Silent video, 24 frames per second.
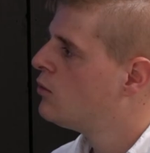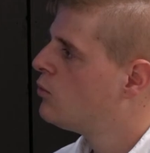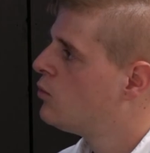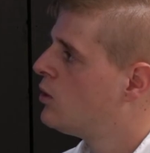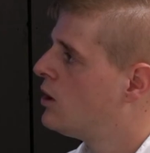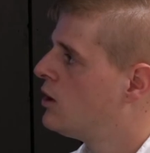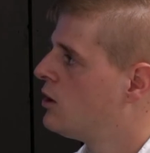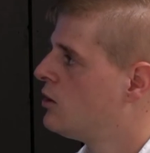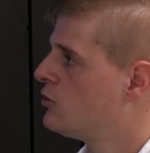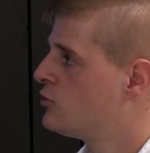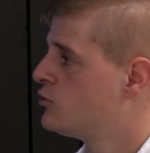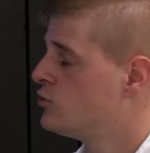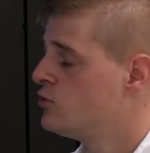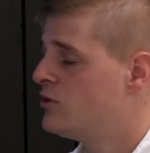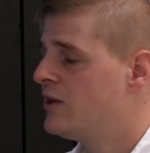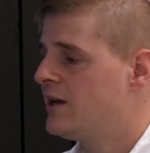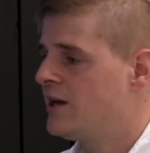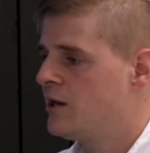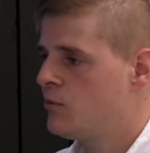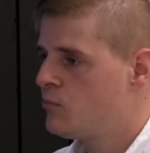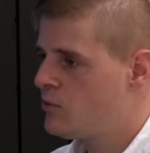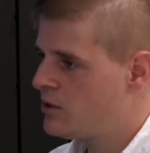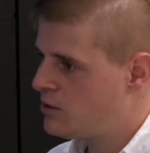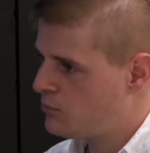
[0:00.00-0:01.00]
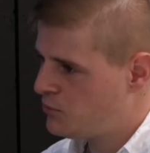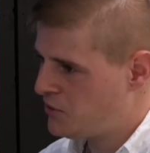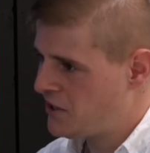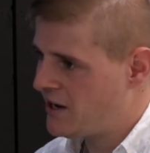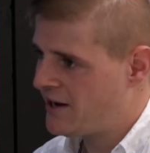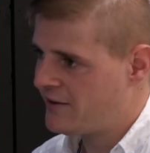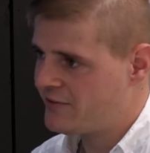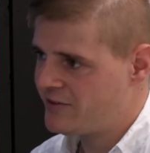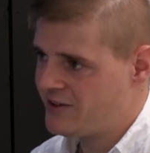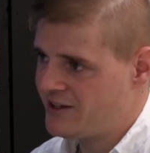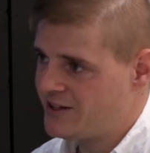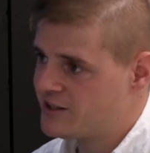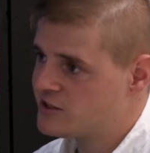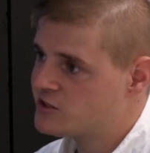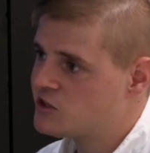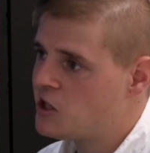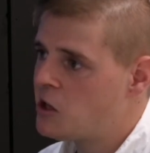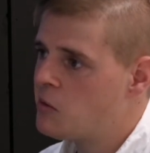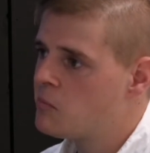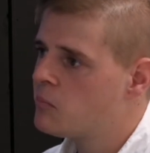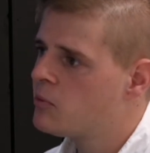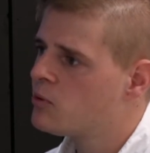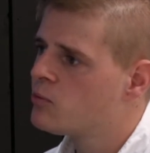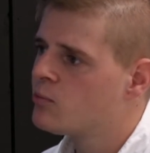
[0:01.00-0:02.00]
Well, today we had the
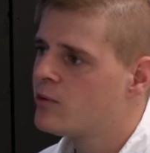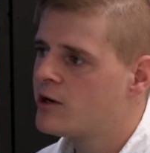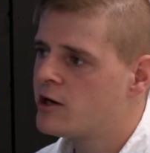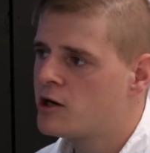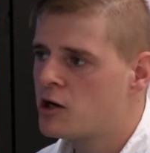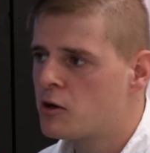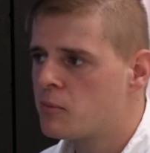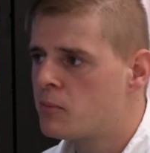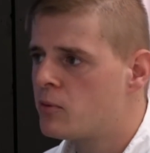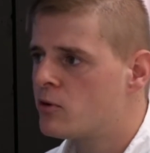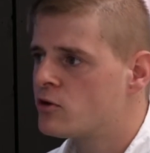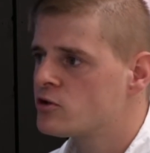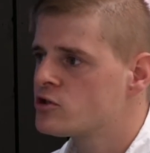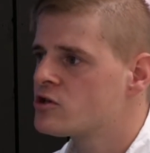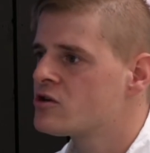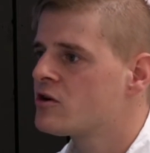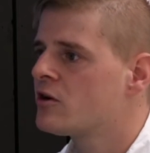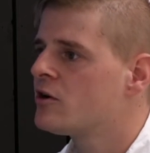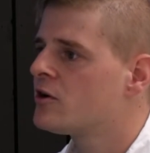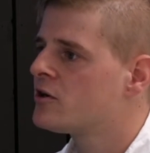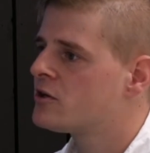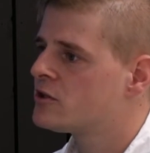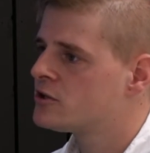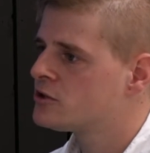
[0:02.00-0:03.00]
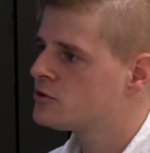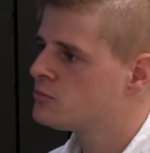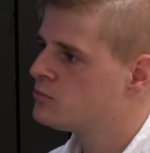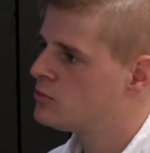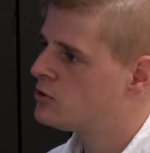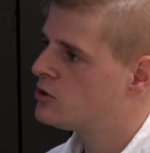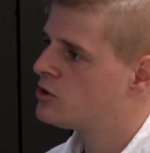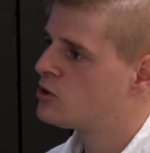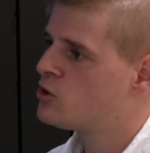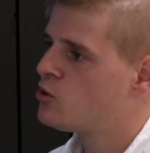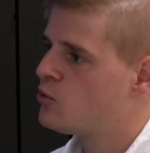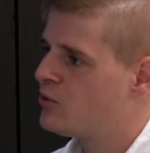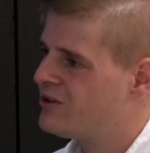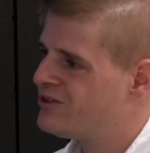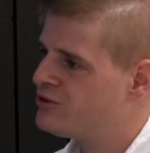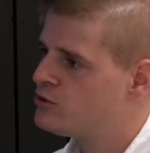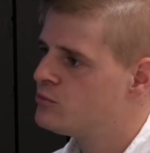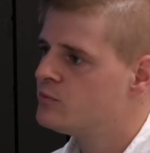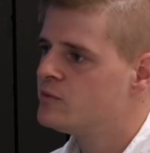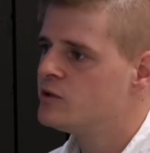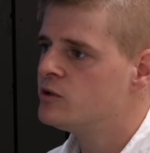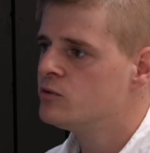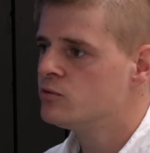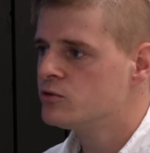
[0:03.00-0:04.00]
example where our portion cutters were going to
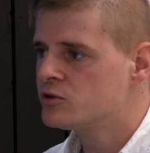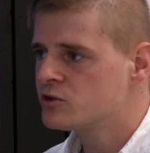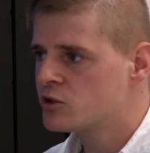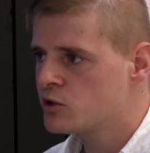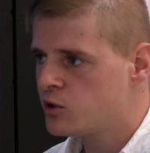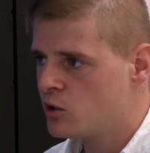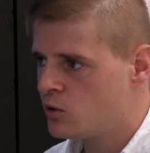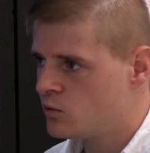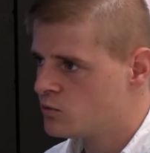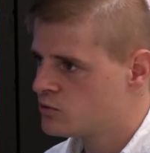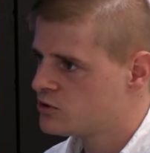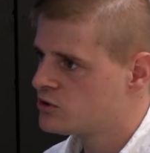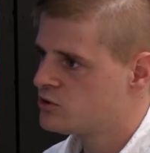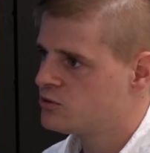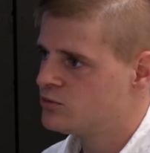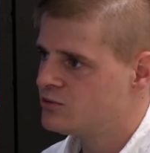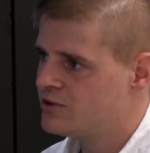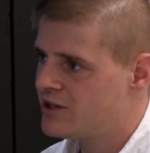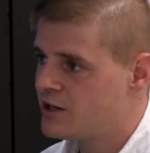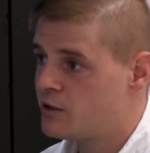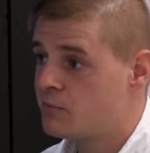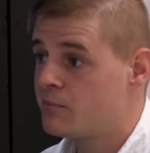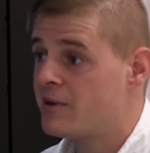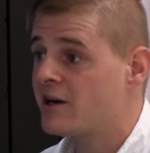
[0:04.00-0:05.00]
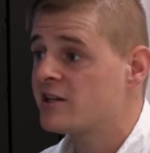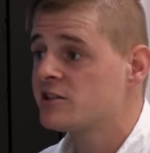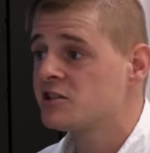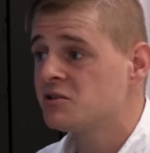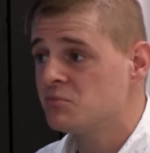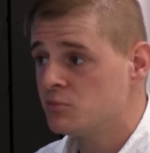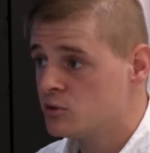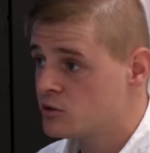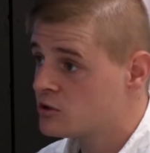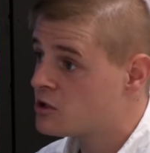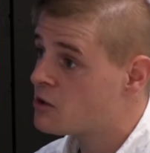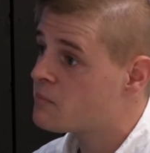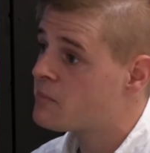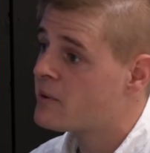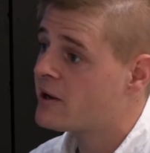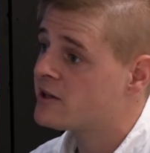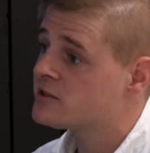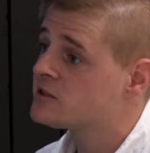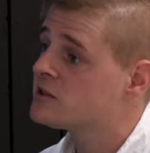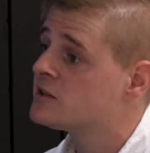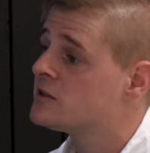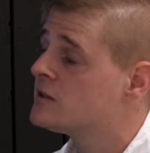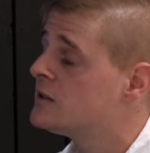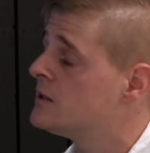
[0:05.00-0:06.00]
be used close to their maximal
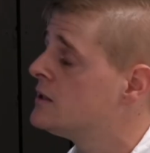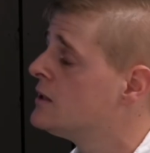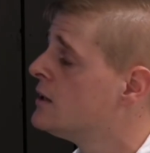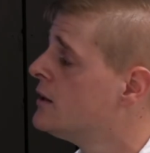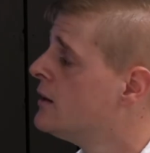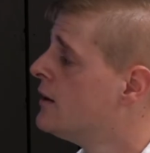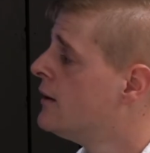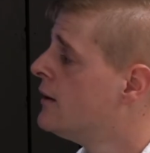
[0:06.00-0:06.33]
capacity. Yeah.